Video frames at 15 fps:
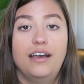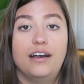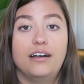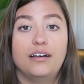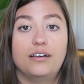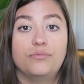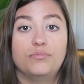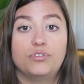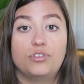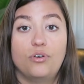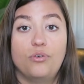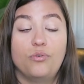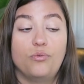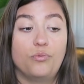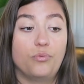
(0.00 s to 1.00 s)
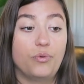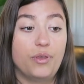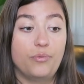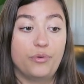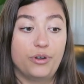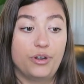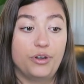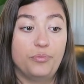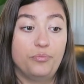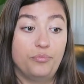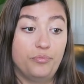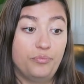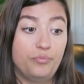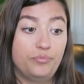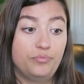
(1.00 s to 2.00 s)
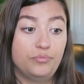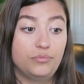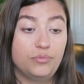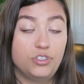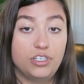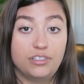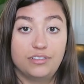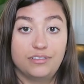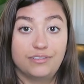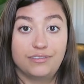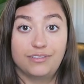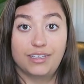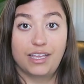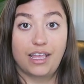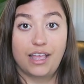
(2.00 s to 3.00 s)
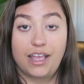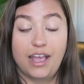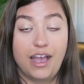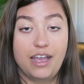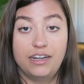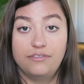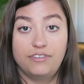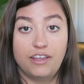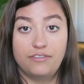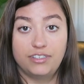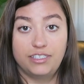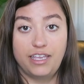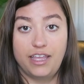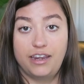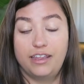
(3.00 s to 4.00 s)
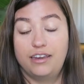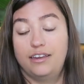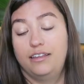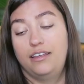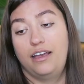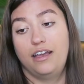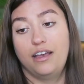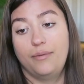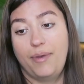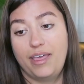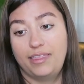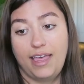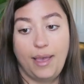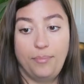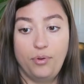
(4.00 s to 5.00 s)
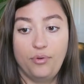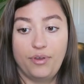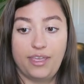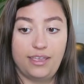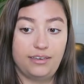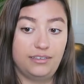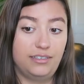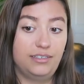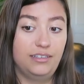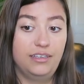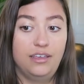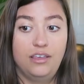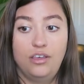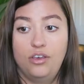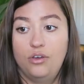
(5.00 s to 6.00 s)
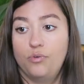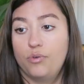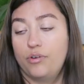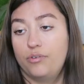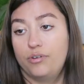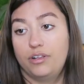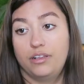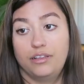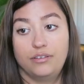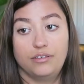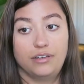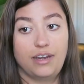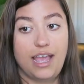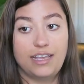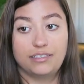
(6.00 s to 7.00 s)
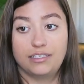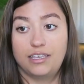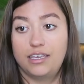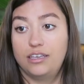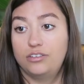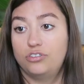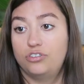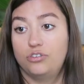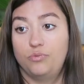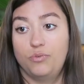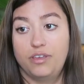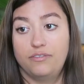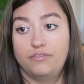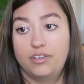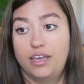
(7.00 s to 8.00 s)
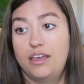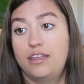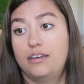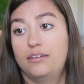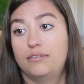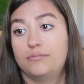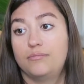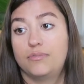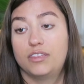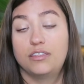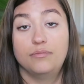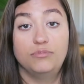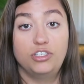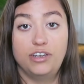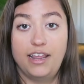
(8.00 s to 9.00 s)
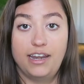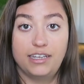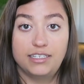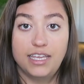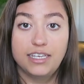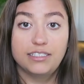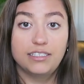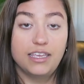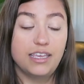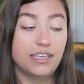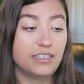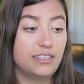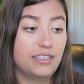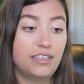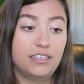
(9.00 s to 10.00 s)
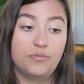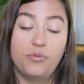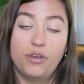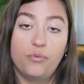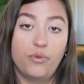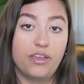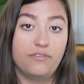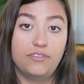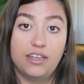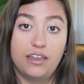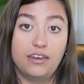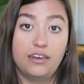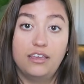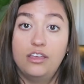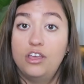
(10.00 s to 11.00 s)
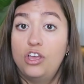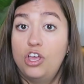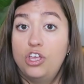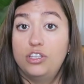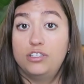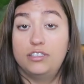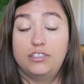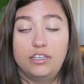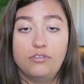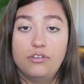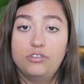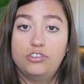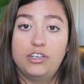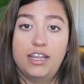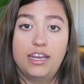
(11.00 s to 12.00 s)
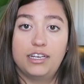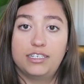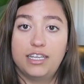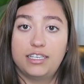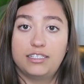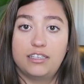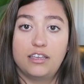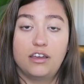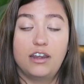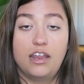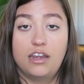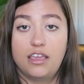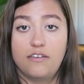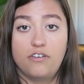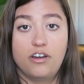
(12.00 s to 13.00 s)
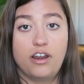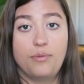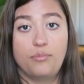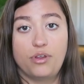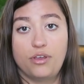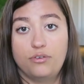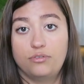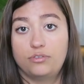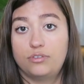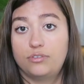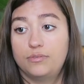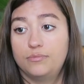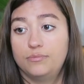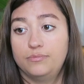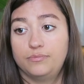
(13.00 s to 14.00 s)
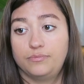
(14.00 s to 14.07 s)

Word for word: Um, so we were just kind of devastated. Um, at that point, we were asking, should we have done some genetic testing? Because at this point we have done zero genetic testing on any of our embryos.